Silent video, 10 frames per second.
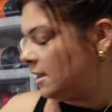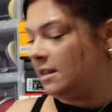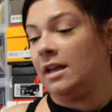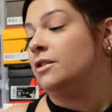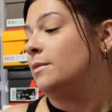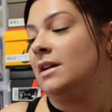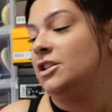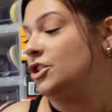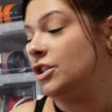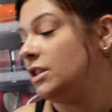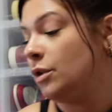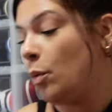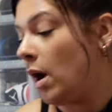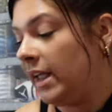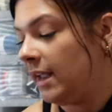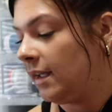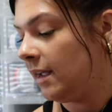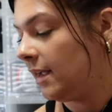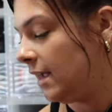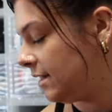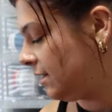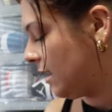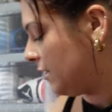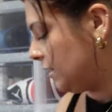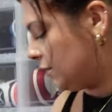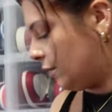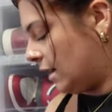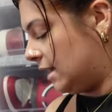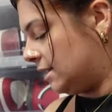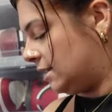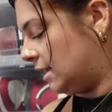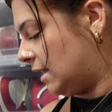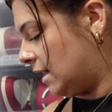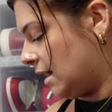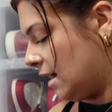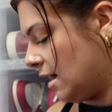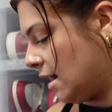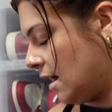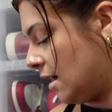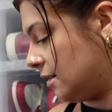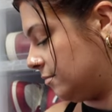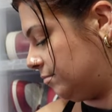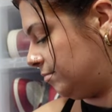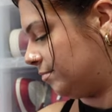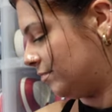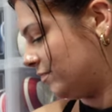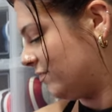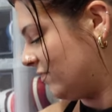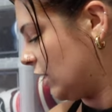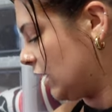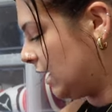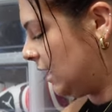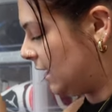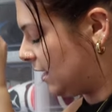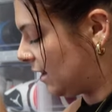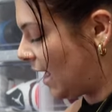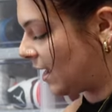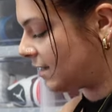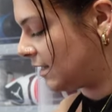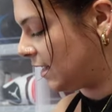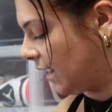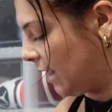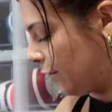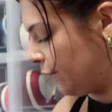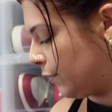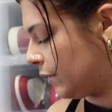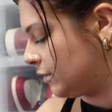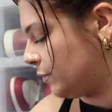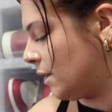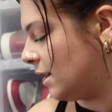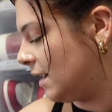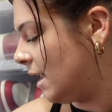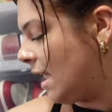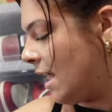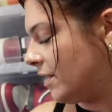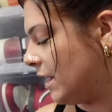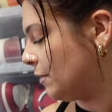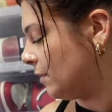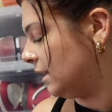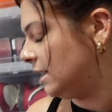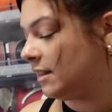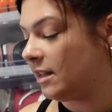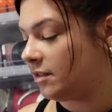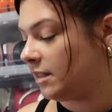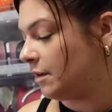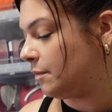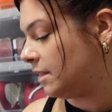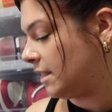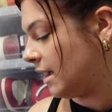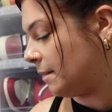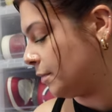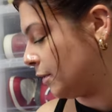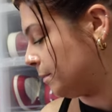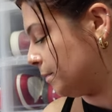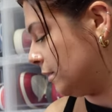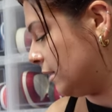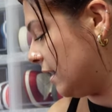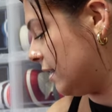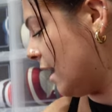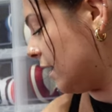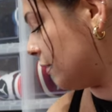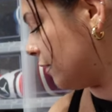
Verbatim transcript: the other one's just the white. It's nothing crazy. um, Very classic Air Force One. They really did their thing with that purple and that